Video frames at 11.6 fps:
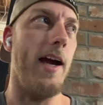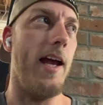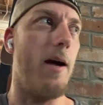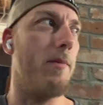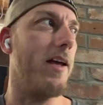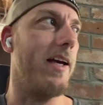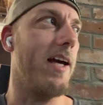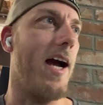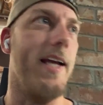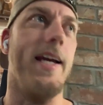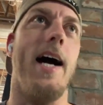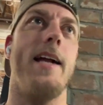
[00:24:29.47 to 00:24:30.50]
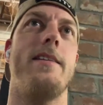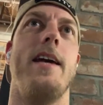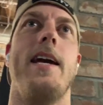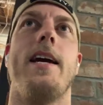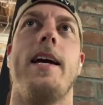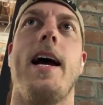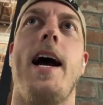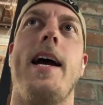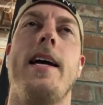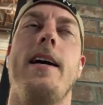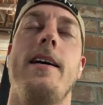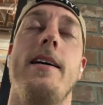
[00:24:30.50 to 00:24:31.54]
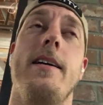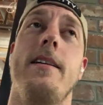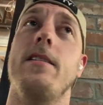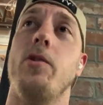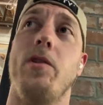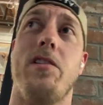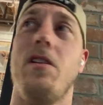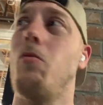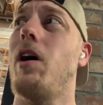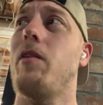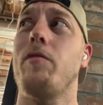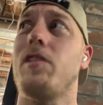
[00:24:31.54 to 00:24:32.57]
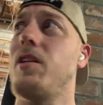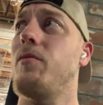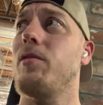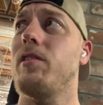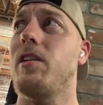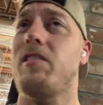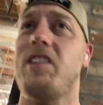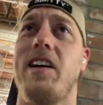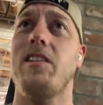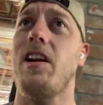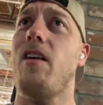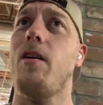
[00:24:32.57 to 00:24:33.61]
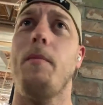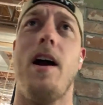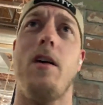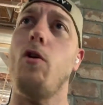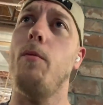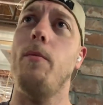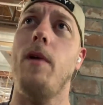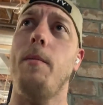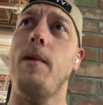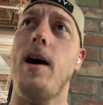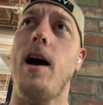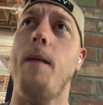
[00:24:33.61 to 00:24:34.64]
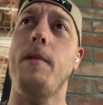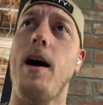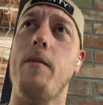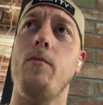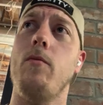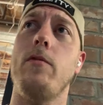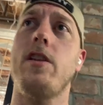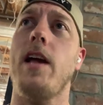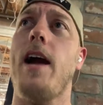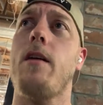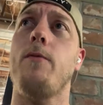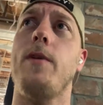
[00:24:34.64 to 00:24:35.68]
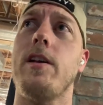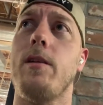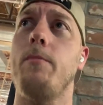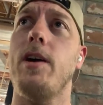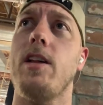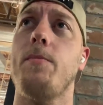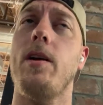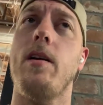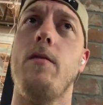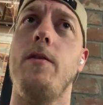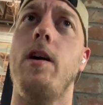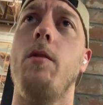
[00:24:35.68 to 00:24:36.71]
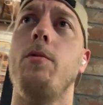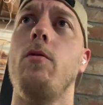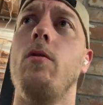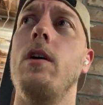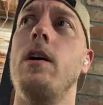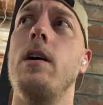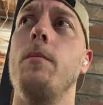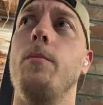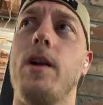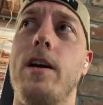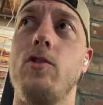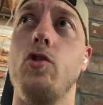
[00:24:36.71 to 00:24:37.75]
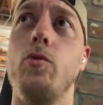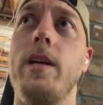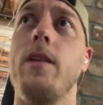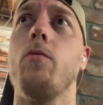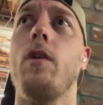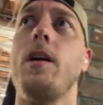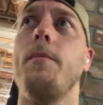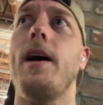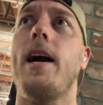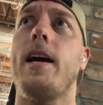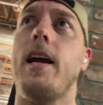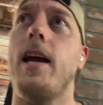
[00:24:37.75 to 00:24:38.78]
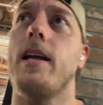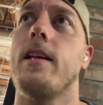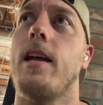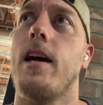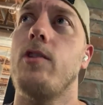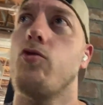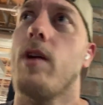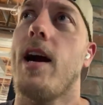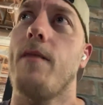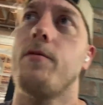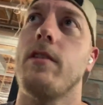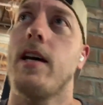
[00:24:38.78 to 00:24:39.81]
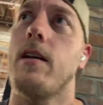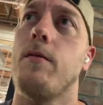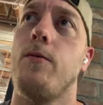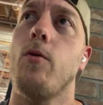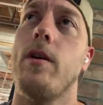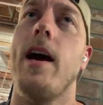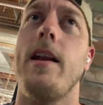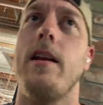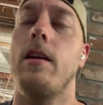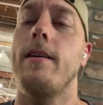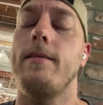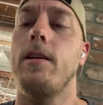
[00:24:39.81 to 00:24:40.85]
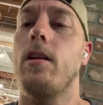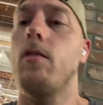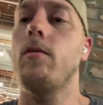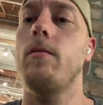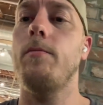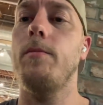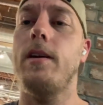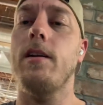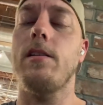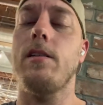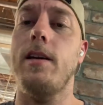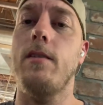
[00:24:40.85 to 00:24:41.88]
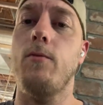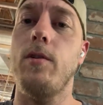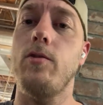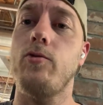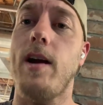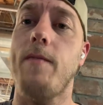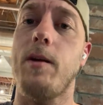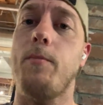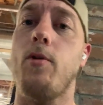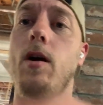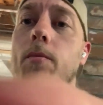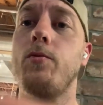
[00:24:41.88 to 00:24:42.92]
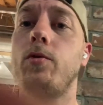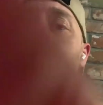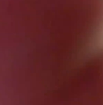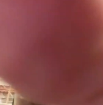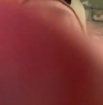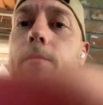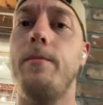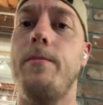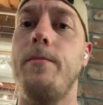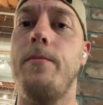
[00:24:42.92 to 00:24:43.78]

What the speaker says: And I'm like, I've got to take a guy. There isn't a wide receiver that stands out. I'm not sacrificing best player available, but I do need a running back. And then I draft Leonard Fournette, you know, because in a real draft, I probably would trade him.